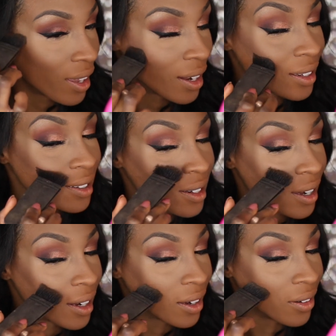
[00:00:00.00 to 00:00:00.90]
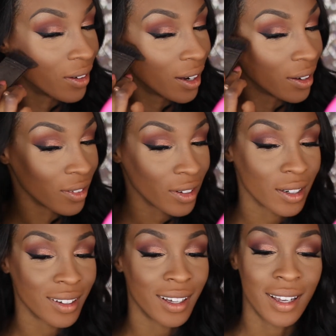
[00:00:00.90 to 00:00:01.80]
And I like to kind of go
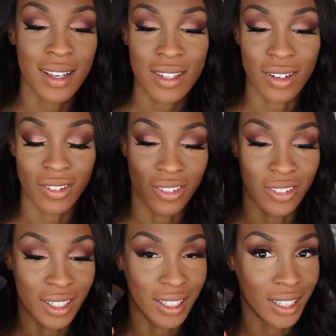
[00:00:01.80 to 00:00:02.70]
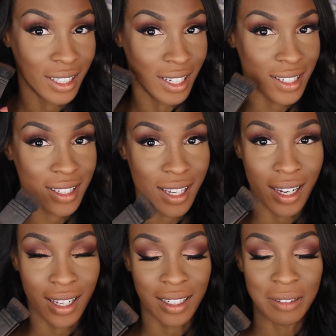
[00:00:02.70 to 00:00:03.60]
under, so it really looks
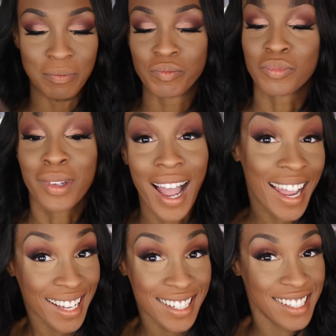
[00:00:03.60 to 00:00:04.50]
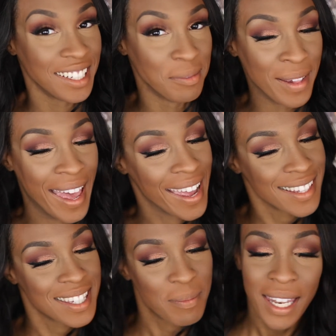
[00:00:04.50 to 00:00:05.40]
like I got cheek
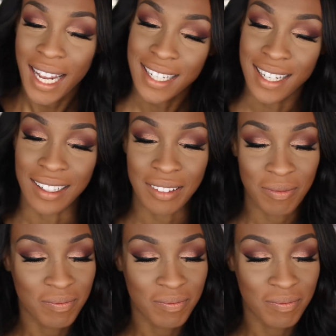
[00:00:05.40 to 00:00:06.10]
implants, but I didn't.